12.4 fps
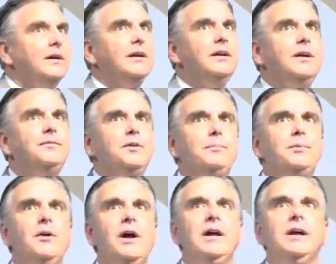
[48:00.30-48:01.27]
Lift up
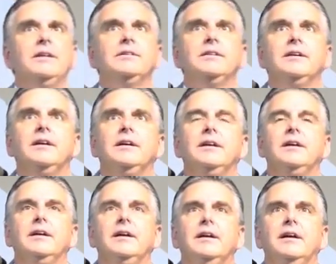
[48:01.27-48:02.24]
your hands.
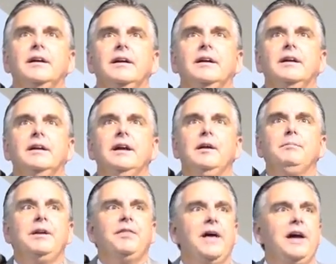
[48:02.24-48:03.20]
And
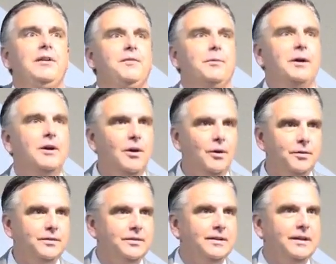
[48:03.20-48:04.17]
be thankful
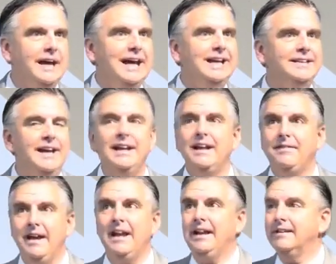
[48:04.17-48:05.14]
because He did it
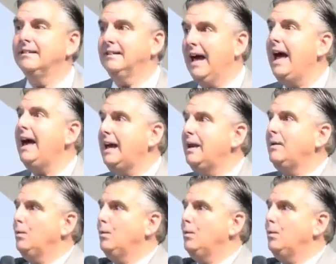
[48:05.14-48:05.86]
that His name